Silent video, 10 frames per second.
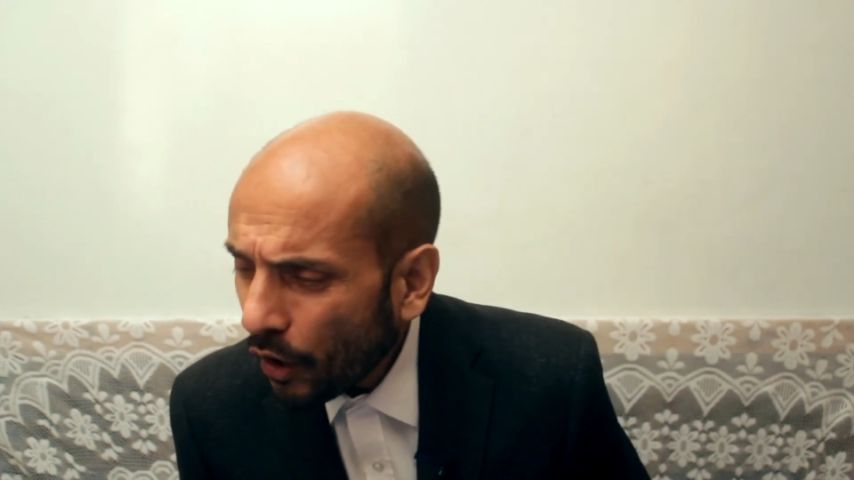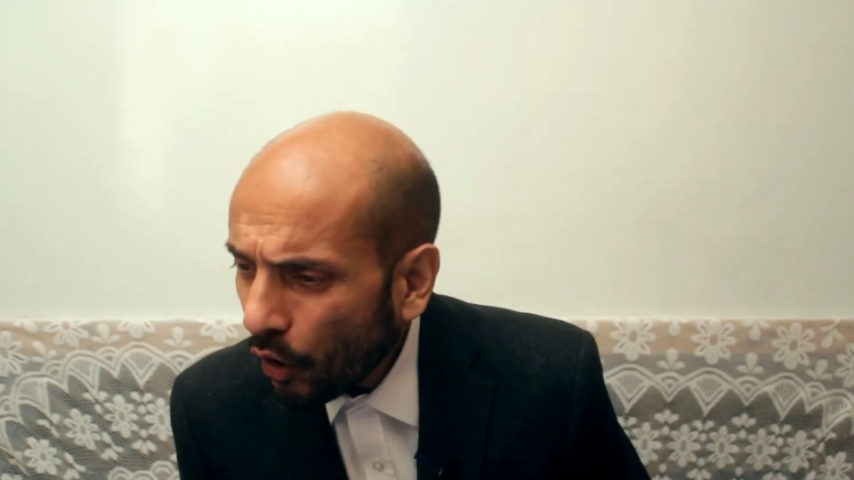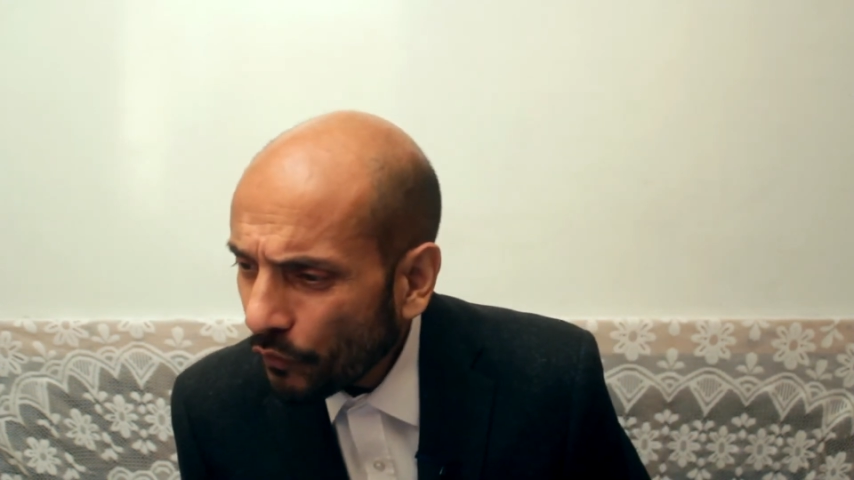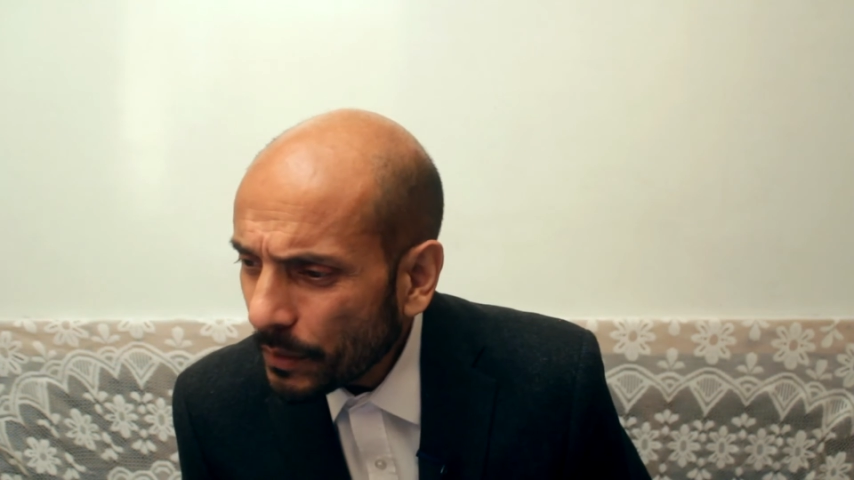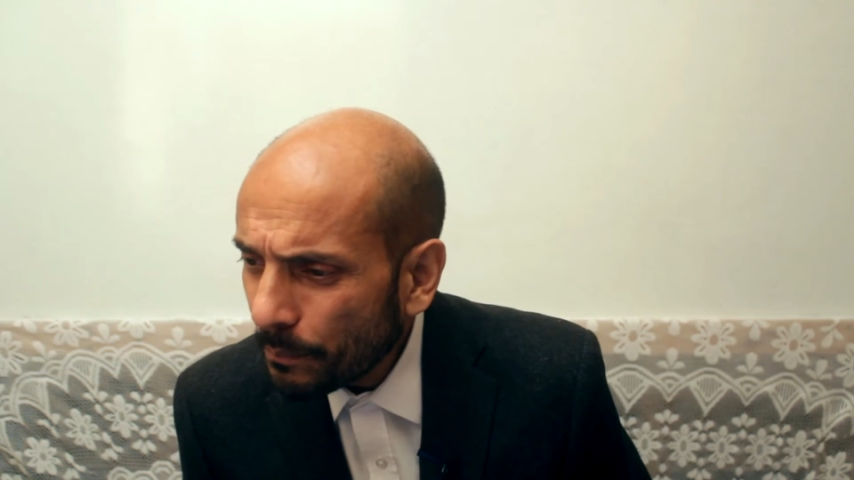
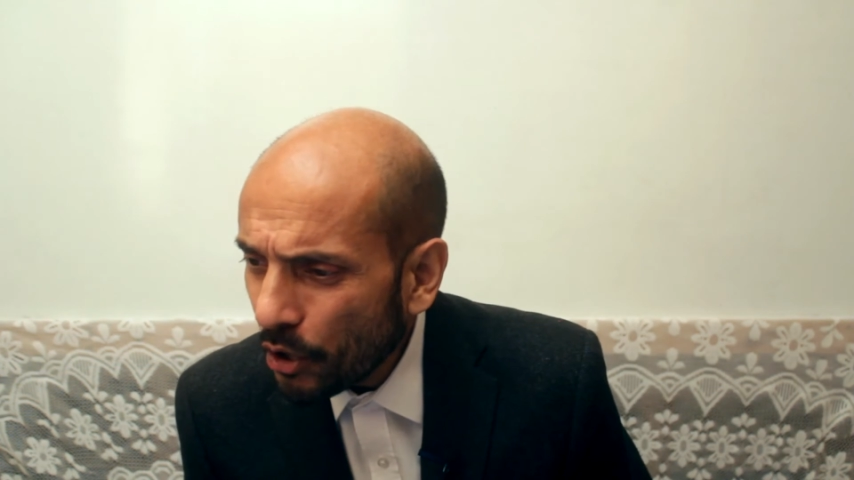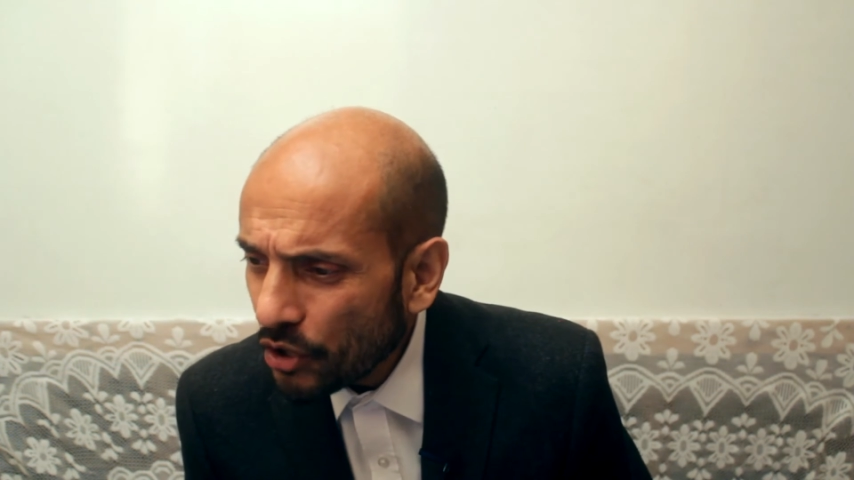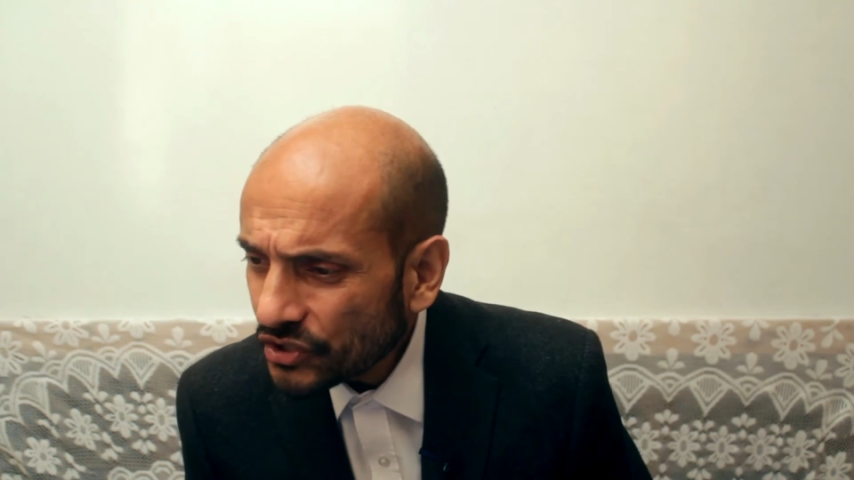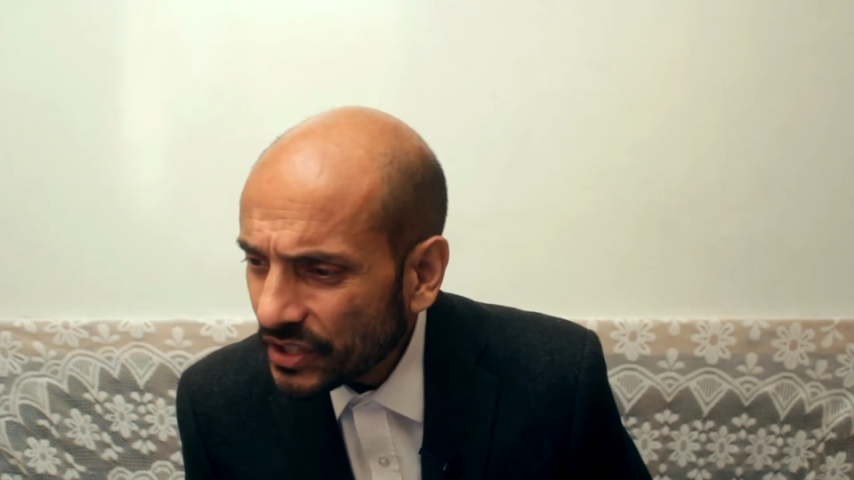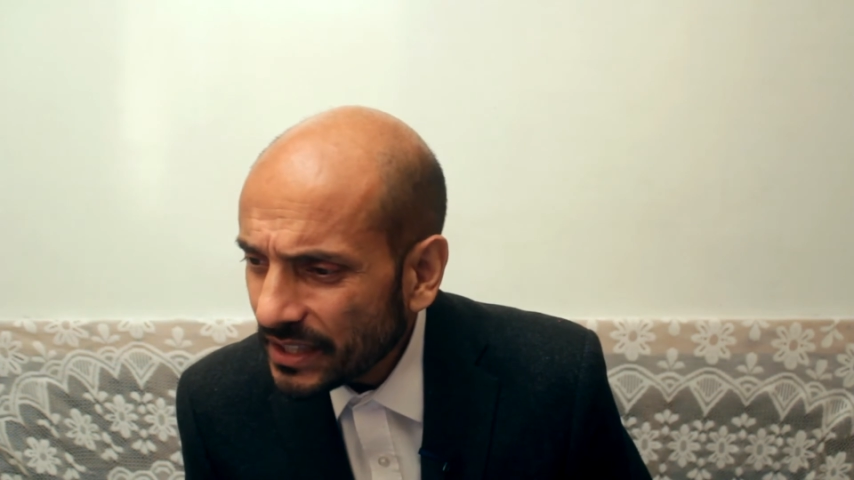of the
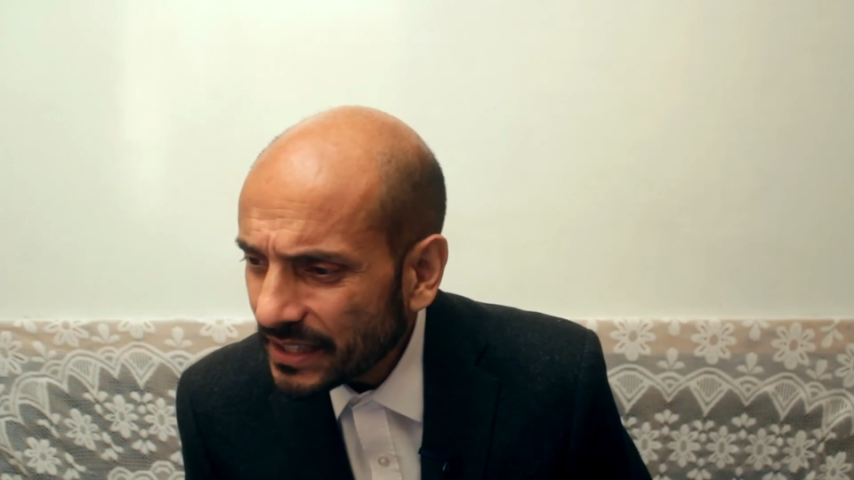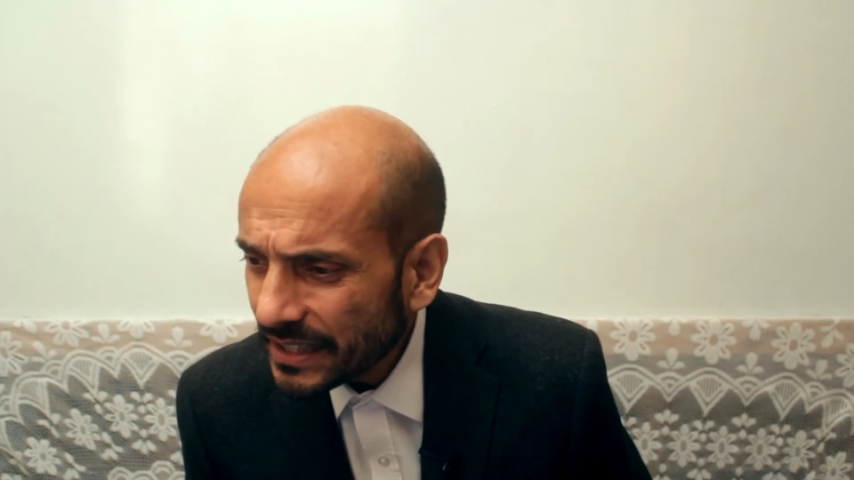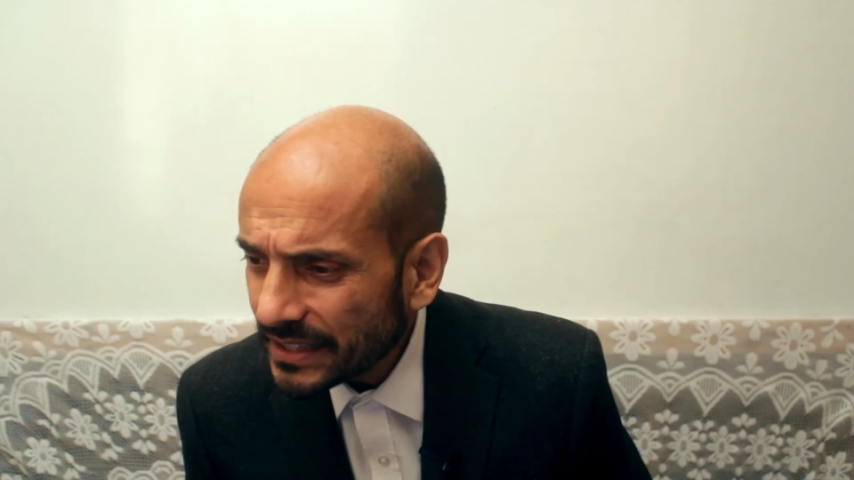person that